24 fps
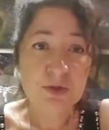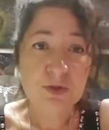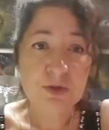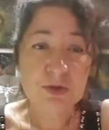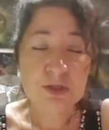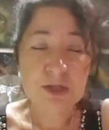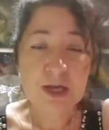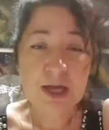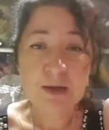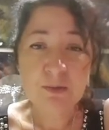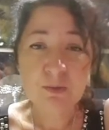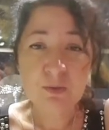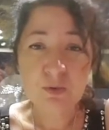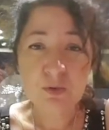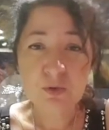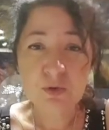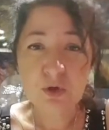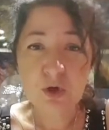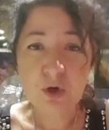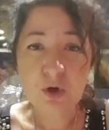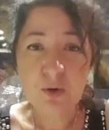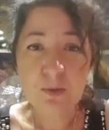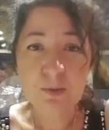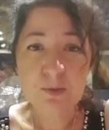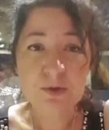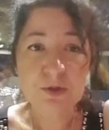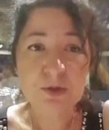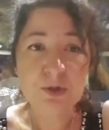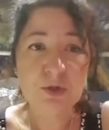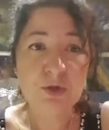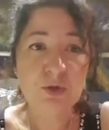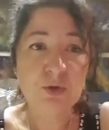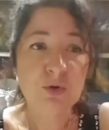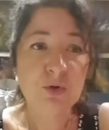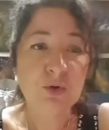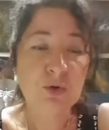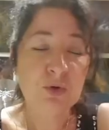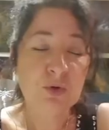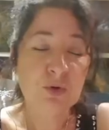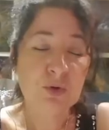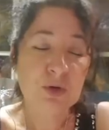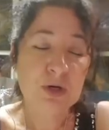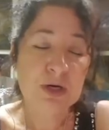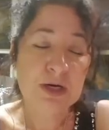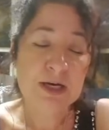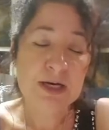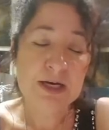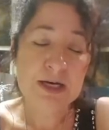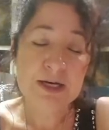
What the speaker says: your tabletops, your